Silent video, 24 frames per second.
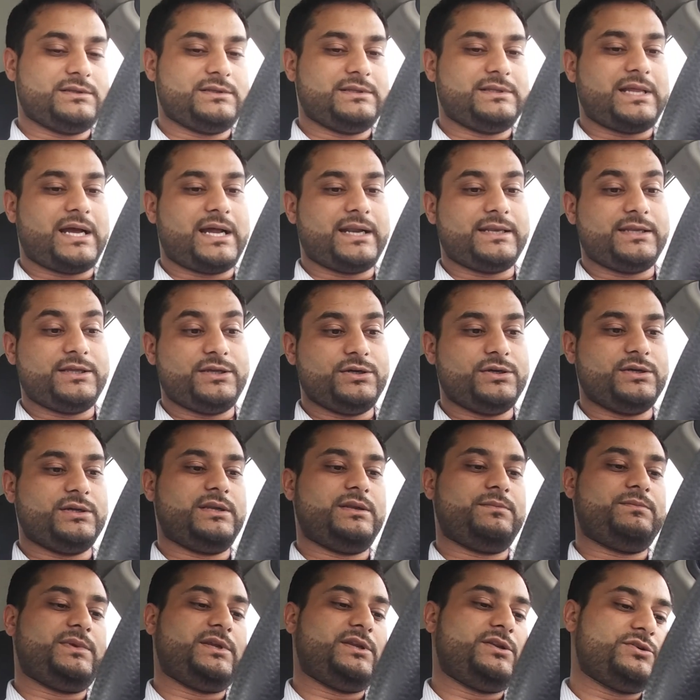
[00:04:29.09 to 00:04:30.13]
not
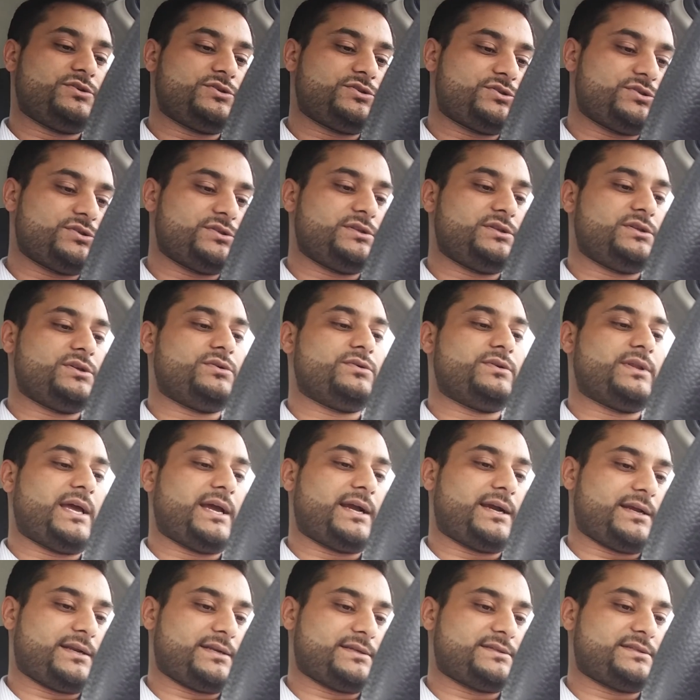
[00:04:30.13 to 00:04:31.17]
good i mean you should know
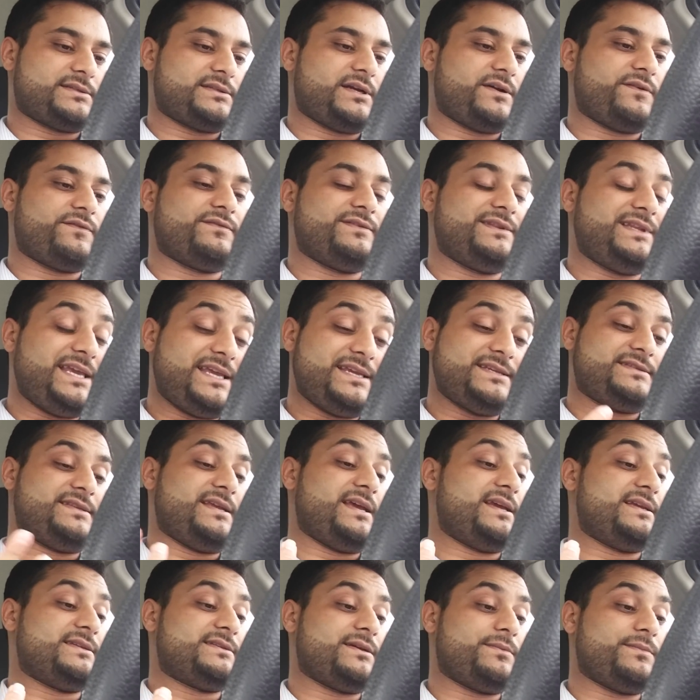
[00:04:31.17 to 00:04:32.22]
that kind of stuff these
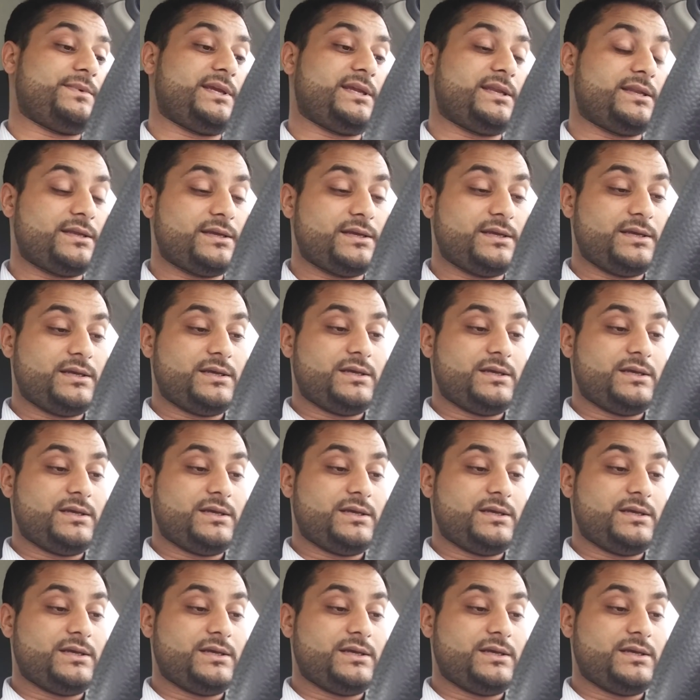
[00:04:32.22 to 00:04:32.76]
days i mean